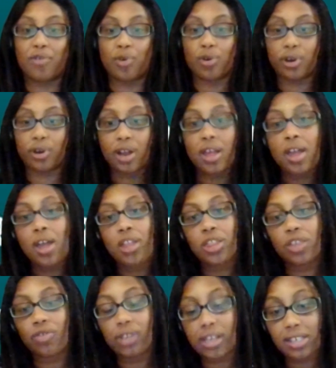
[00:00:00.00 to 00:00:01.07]
for
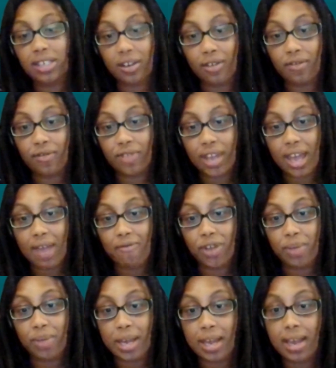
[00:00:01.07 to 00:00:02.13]
the release of the
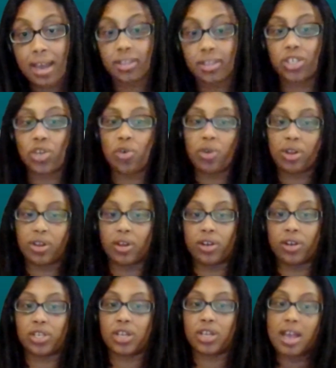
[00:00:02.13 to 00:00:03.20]
MVP and the token
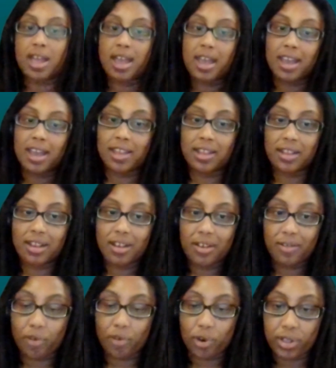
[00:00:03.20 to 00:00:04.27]
launch in the
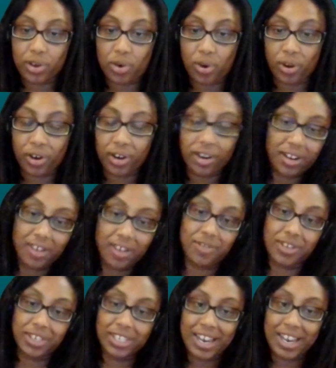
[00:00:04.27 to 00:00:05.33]
fourth quarter of
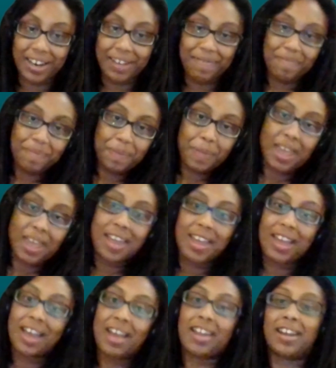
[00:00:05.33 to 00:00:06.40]
this year.
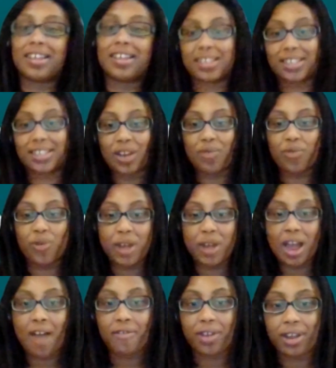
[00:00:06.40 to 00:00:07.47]
And as I said, we'll be
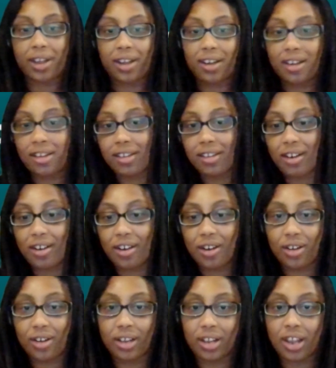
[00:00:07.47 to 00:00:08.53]
having
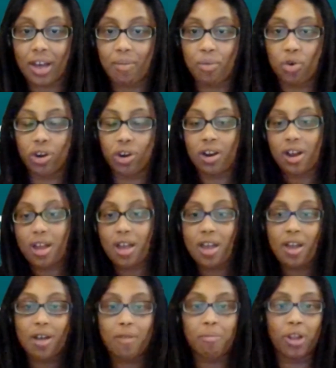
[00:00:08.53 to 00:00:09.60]
uh, a lot more
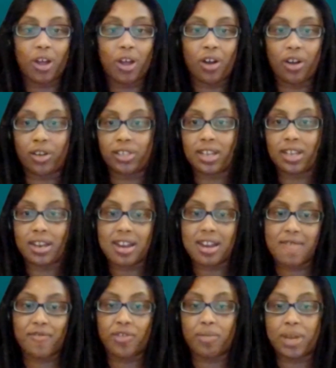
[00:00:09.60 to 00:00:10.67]
blogs and
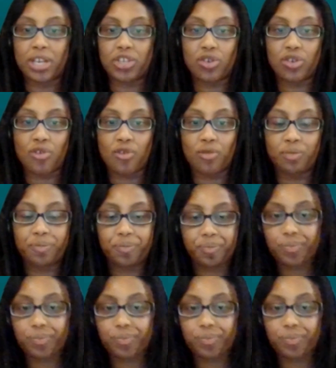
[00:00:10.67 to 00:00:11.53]
informational